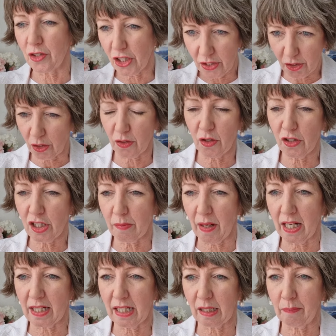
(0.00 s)
It was just on
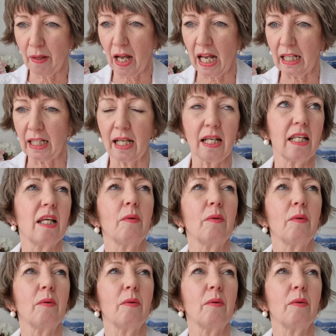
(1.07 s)
automatic pilot.